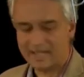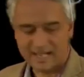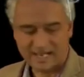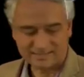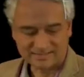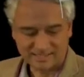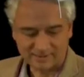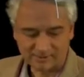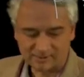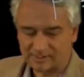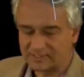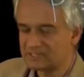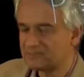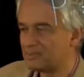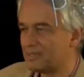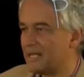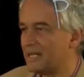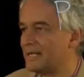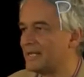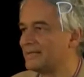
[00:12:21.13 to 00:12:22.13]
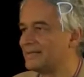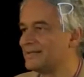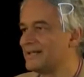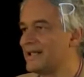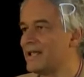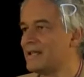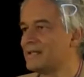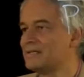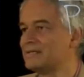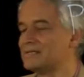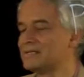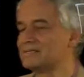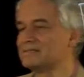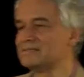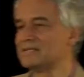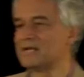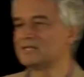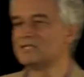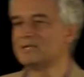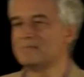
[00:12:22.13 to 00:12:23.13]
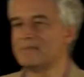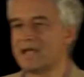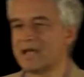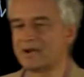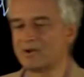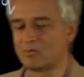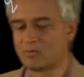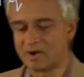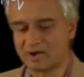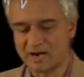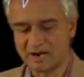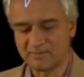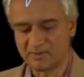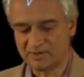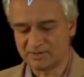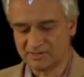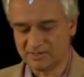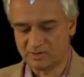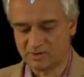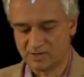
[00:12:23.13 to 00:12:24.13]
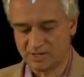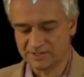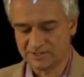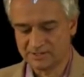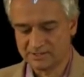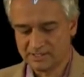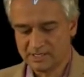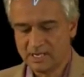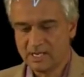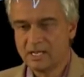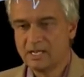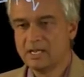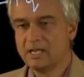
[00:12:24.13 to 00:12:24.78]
As I will explain at the end, it doesn't actually matter where I put the origin.